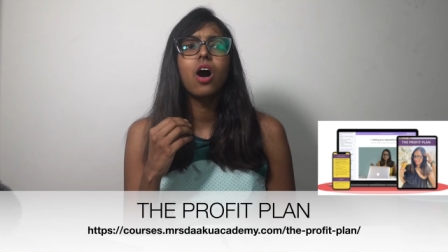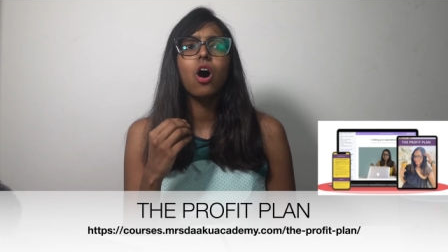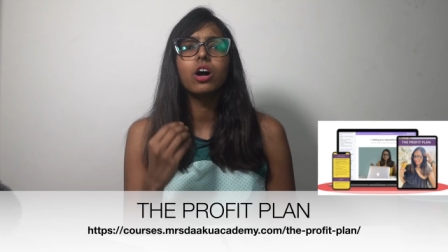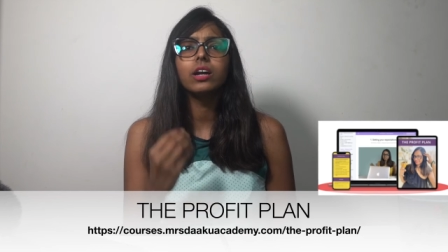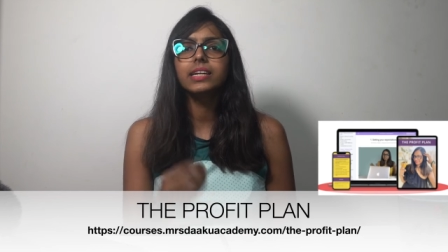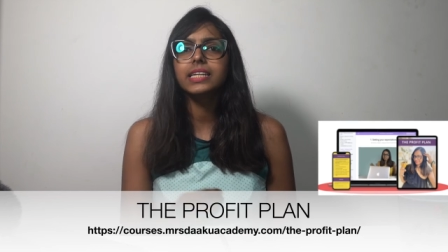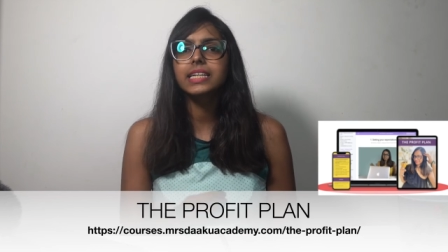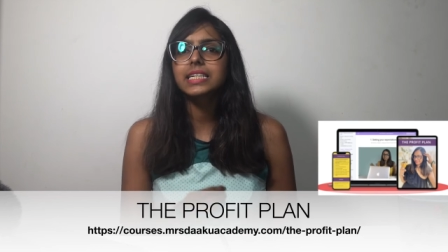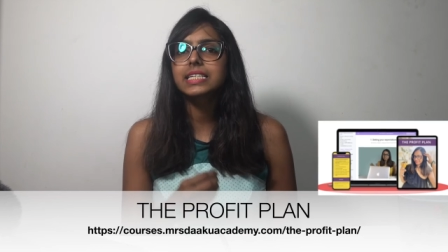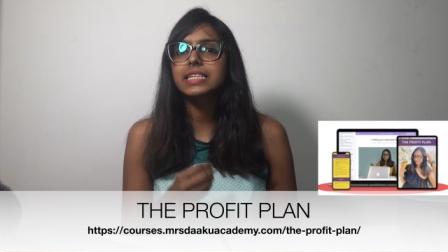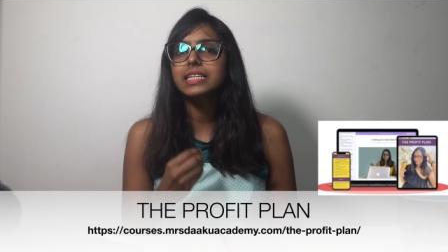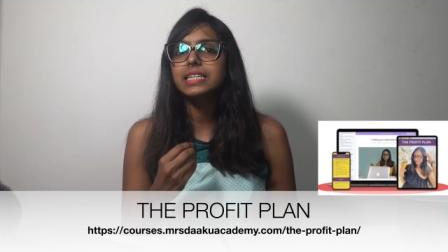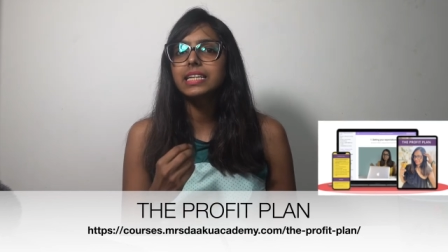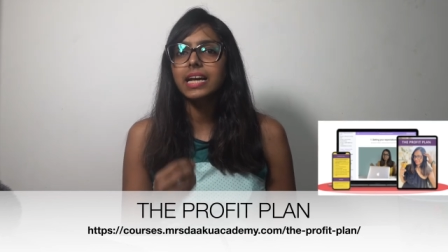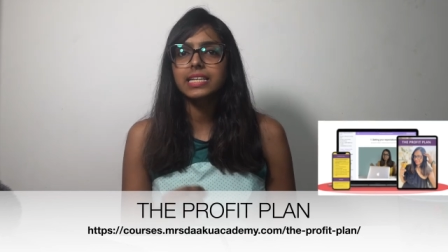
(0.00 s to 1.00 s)
on
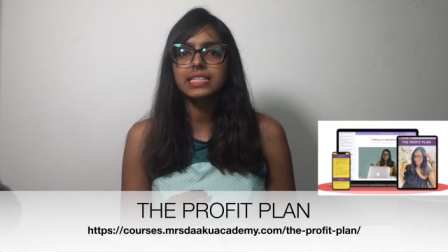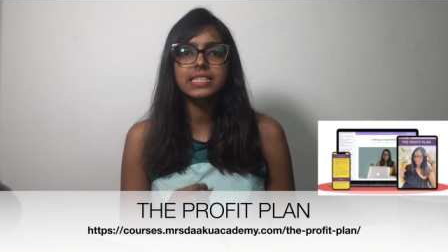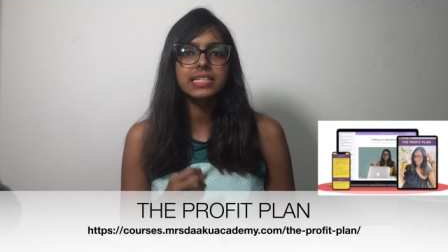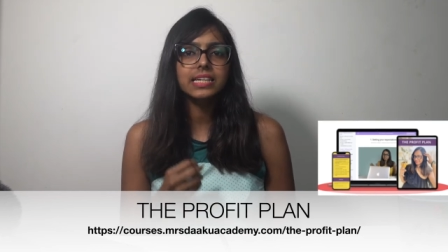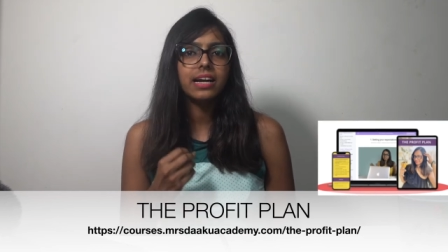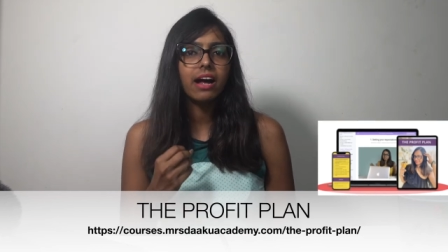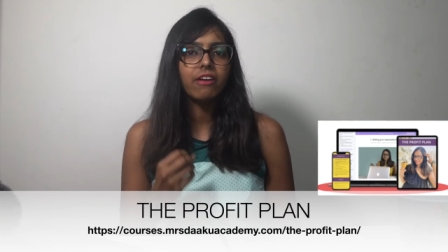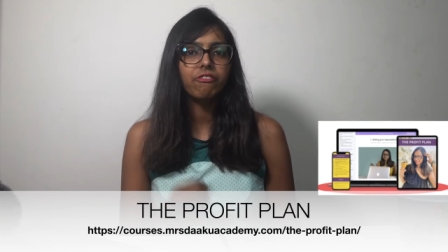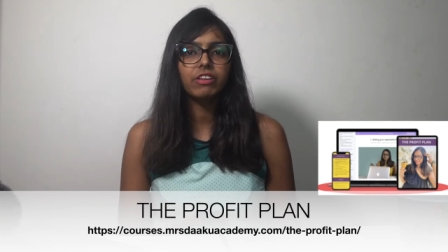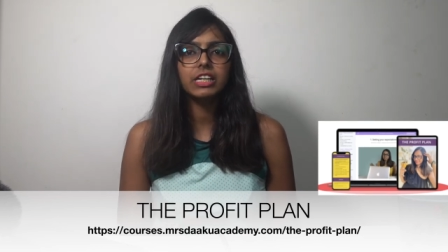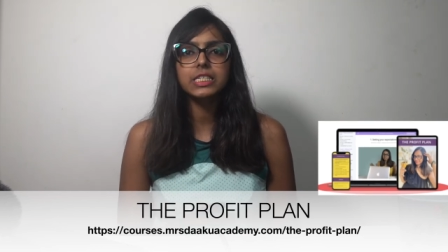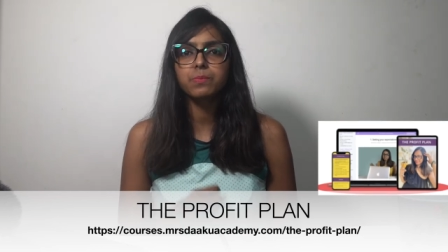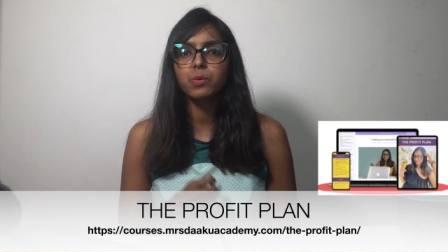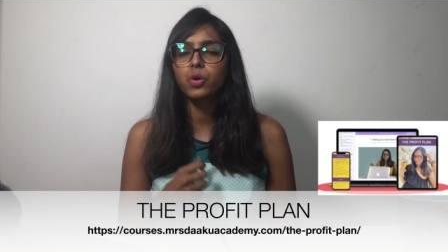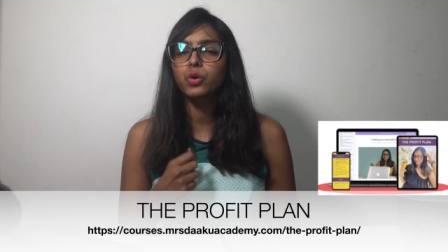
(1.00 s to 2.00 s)
LinkedIn, Instagram,
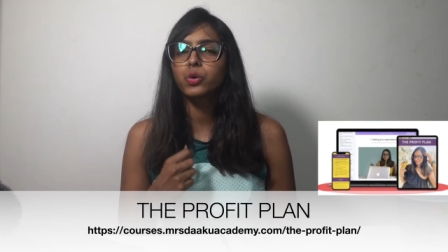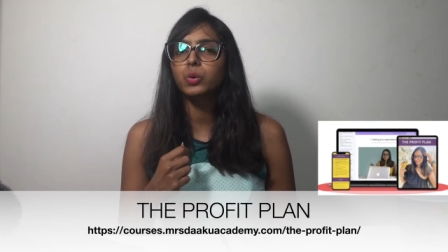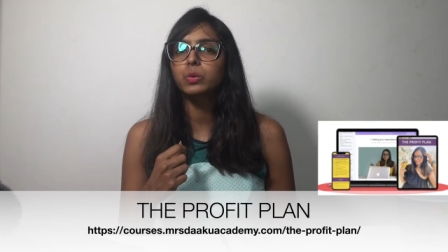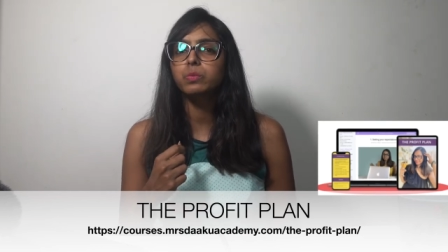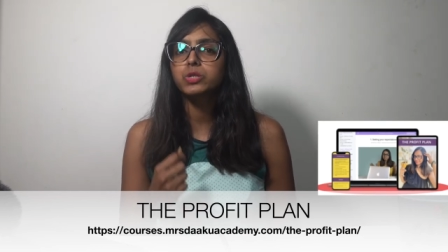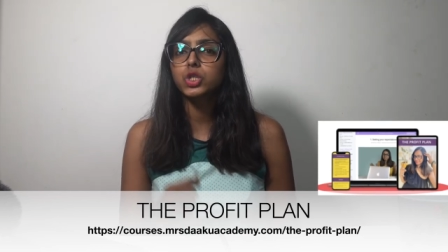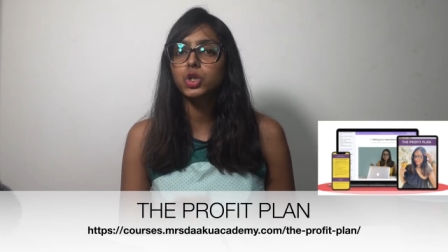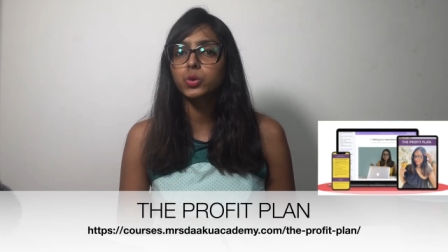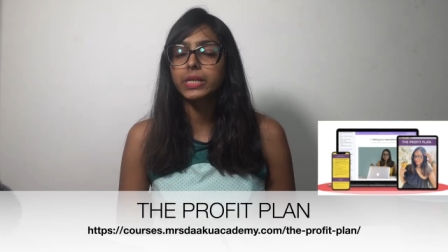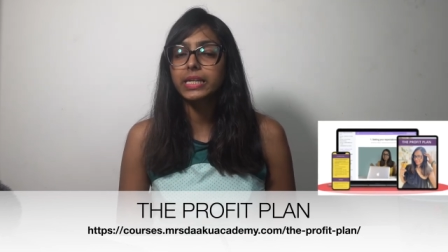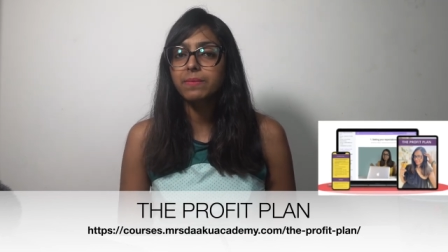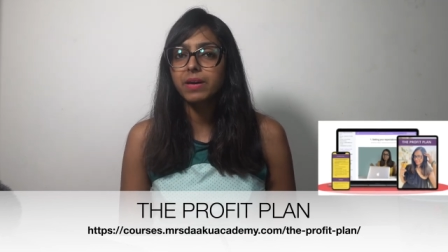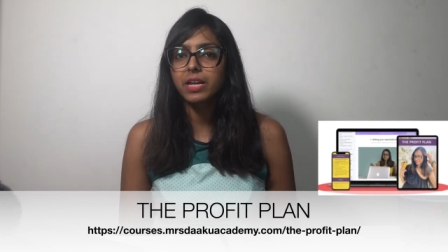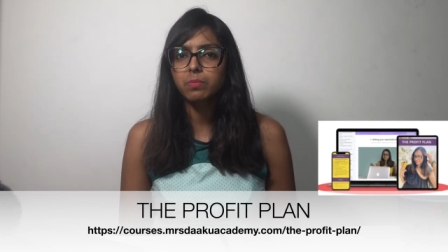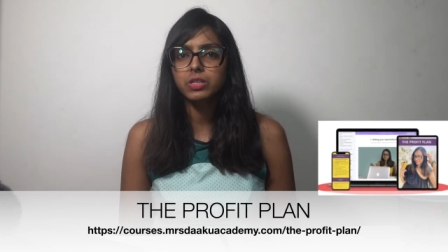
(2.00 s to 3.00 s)
Facebook groups, through
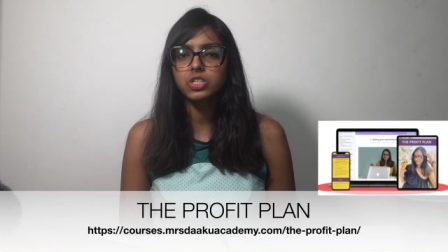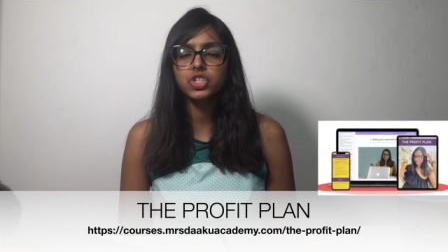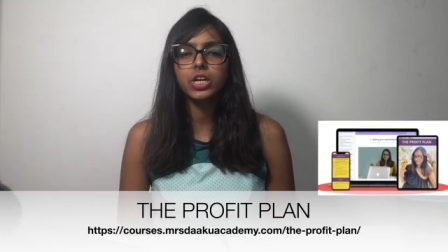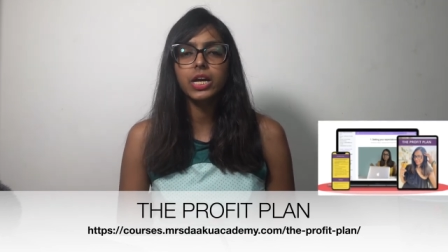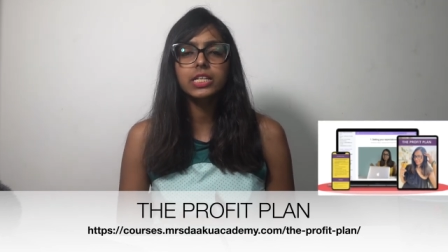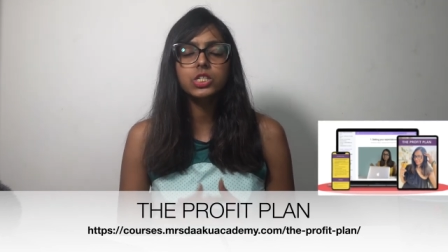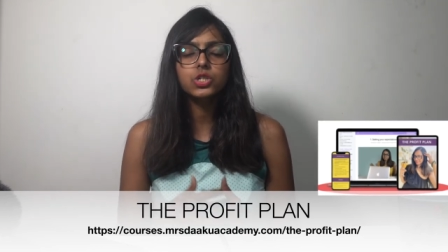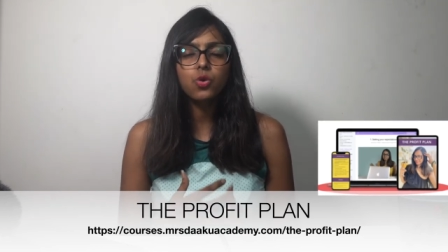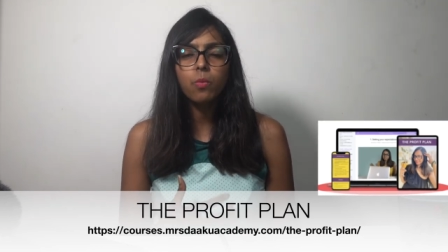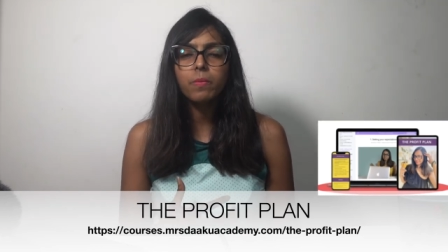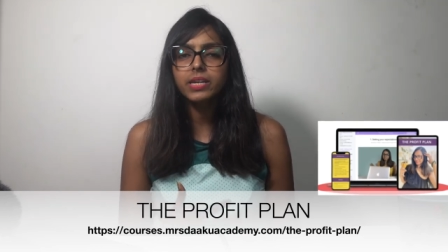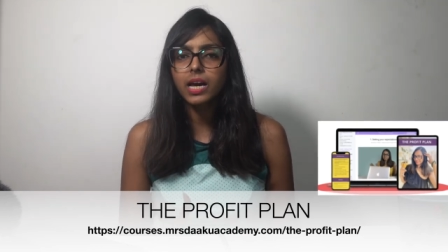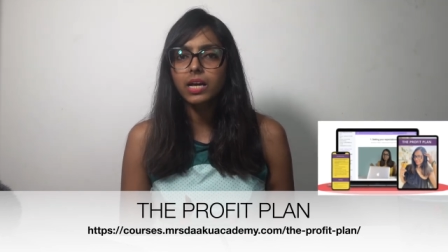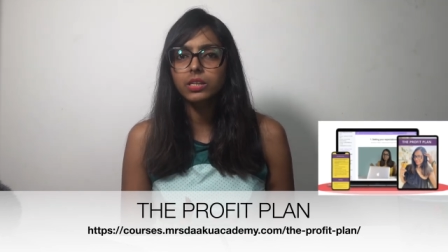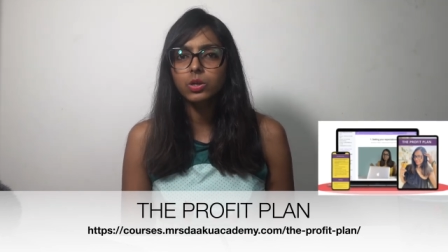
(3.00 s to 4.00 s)
email pitching, and so
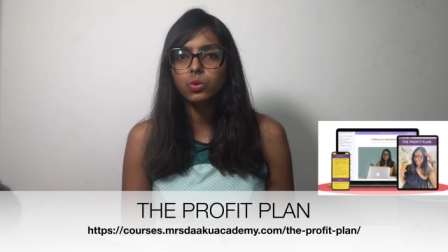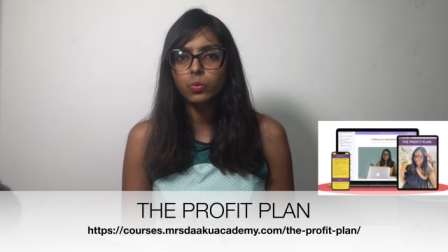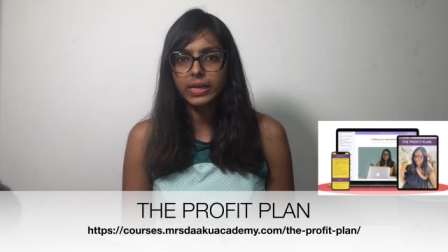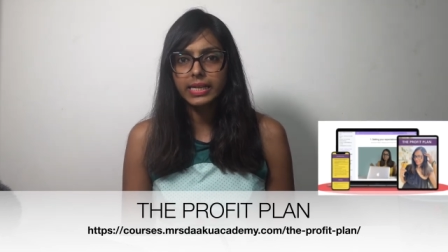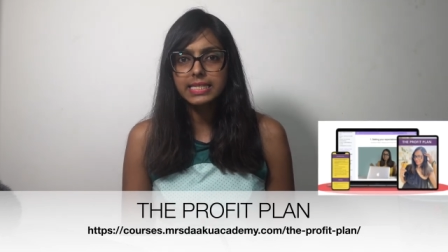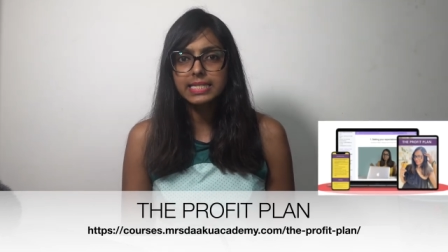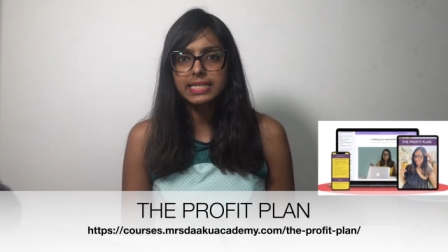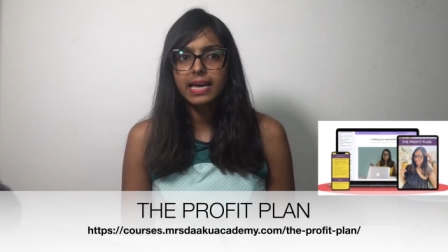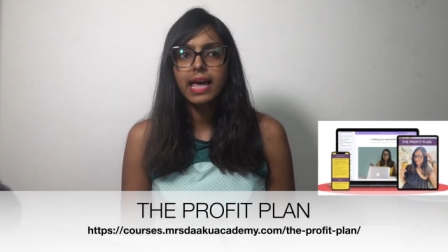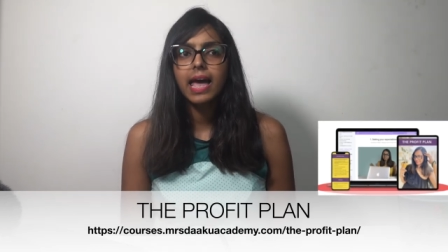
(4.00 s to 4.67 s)
many other ways.